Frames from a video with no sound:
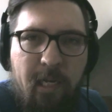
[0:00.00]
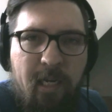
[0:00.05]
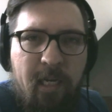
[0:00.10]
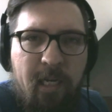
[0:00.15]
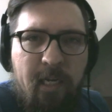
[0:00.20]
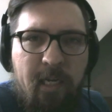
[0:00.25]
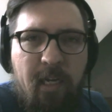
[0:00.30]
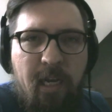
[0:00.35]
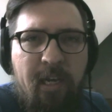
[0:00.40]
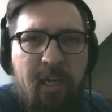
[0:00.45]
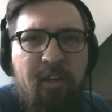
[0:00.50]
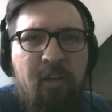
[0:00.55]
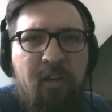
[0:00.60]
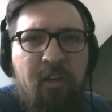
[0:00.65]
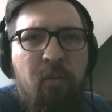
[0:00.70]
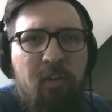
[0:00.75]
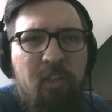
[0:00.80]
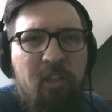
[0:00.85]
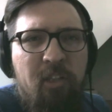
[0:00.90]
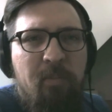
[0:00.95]
And I
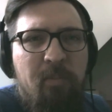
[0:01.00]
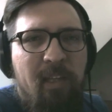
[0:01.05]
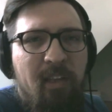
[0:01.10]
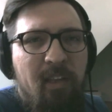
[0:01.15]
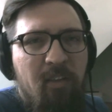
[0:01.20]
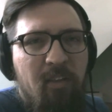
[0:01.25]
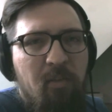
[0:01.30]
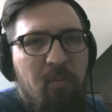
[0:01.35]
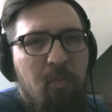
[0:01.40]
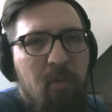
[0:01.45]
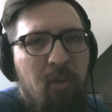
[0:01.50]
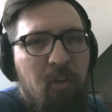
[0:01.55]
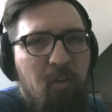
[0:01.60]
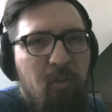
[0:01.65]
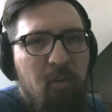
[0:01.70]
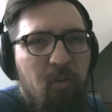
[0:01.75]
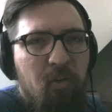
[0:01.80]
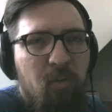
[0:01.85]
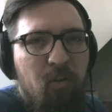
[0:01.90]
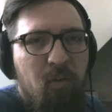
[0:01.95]
don't want to be this
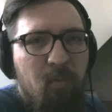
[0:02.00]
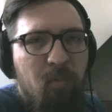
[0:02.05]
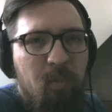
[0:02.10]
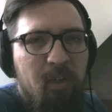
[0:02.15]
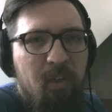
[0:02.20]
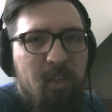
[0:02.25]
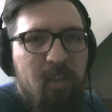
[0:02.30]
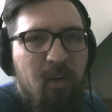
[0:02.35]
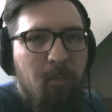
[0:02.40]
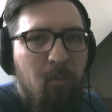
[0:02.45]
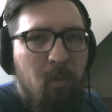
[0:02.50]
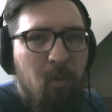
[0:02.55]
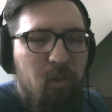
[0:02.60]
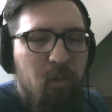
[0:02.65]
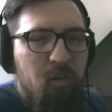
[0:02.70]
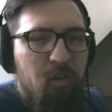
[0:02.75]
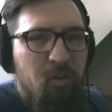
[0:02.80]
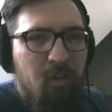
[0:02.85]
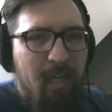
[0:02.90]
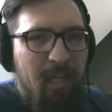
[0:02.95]
pure
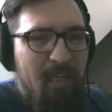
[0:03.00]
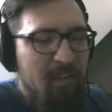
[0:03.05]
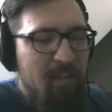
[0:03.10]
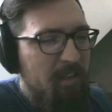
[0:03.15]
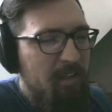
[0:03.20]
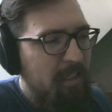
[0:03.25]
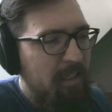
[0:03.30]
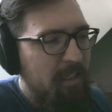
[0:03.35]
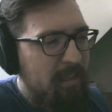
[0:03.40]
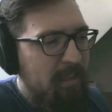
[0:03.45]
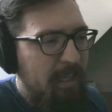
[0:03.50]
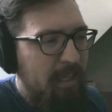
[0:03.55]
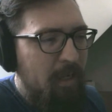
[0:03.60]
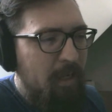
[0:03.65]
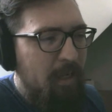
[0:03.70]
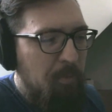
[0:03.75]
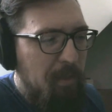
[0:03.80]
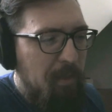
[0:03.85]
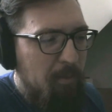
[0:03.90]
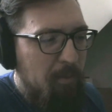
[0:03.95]
commercial entity thing
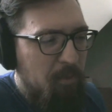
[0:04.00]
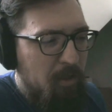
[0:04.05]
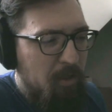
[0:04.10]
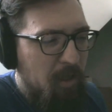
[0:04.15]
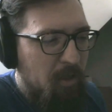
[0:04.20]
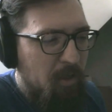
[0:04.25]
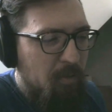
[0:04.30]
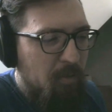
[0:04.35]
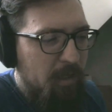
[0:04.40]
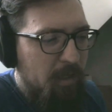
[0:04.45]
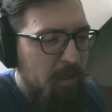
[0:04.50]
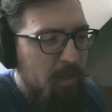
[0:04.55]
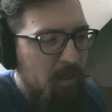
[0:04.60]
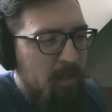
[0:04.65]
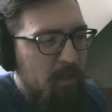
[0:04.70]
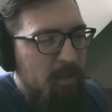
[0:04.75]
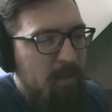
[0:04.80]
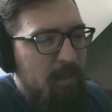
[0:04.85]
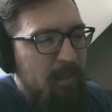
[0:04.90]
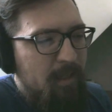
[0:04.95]
where people go and
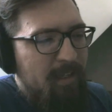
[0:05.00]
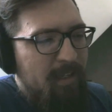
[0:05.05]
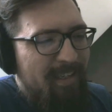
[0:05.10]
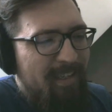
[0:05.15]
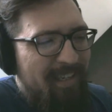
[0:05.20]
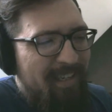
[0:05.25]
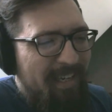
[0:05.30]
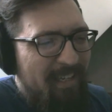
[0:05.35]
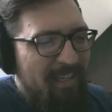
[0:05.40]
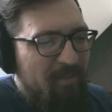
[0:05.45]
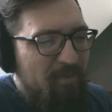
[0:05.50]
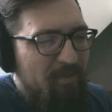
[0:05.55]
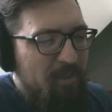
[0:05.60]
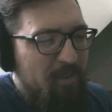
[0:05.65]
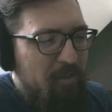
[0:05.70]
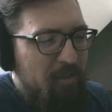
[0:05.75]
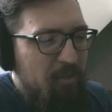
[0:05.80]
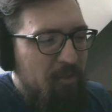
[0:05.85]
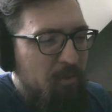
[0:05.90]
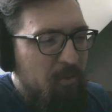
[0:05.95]
kind of
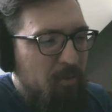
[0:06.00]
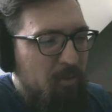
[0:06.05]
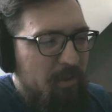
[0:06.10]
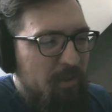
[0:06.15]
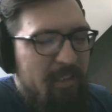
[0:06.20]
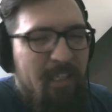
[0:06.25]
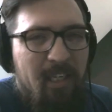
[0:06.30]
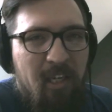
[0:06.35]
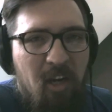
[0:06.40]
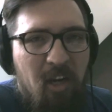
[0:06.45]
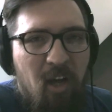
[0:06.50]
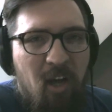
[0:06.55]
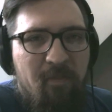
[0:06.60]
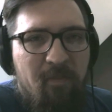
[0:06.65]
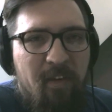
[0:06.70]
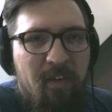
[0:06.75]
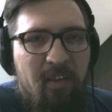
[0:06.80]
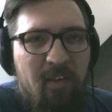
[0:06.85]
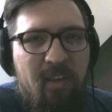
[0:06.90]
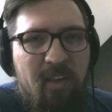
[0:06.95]
sit in an
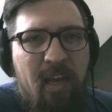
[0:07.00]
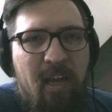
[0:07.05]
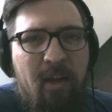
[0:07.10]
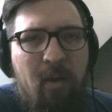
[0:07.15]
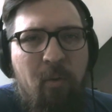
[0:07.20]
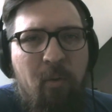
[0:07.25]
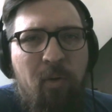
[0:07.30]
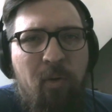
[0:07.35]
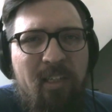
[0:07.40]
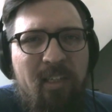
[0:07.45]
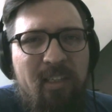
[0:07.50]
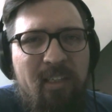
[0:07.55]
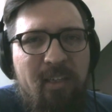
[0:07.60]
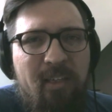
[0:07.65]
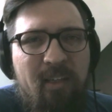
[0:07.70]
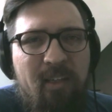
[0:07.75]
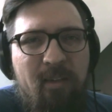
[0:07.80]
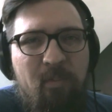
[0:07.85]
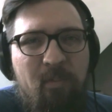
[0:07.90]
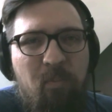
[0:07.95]
office. I want it
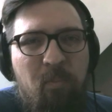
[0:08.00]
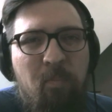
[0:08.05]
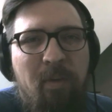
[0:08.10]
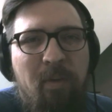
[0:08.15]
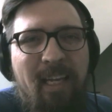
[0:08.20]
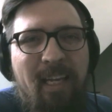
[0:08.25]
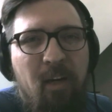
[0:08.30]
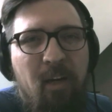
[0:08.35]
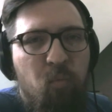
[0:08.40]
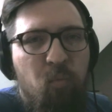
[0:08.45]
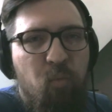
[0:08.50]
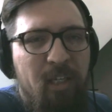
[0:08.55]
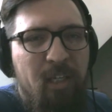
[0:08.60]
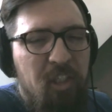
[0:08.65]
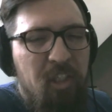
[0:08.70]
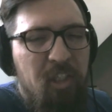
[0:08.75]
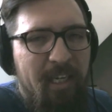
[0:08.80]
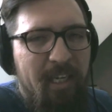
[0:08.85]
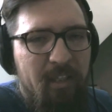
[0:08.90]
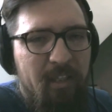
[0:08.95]
to be
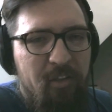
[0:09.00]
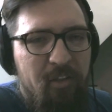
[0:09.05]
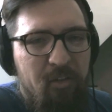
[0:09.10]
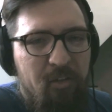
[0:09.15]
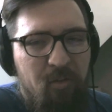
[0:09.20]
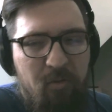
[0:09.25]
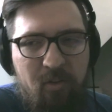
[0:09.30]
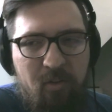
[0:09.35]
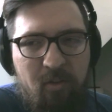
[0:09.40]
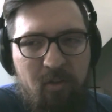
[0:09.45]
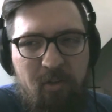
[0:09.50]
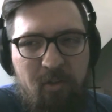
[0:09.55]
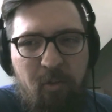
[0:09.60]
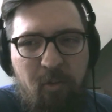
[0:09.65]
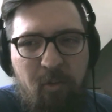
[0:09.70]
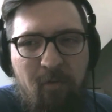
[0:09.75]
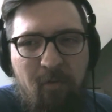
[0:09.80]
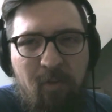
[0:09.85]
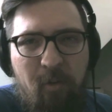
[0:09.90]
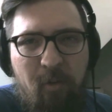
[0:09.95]
enriching to
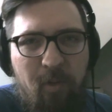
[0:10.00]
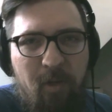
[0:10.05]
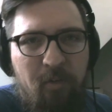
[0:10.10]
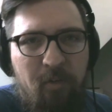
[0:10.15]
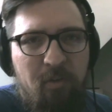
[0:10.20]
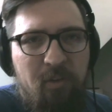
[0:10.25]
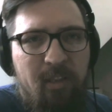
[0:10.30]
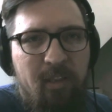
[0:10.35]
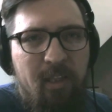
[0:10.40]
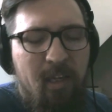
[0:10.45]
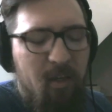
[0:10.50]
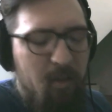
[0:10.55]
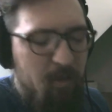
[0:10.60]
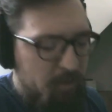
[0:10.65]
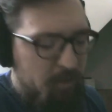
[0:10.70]
everyone who's there.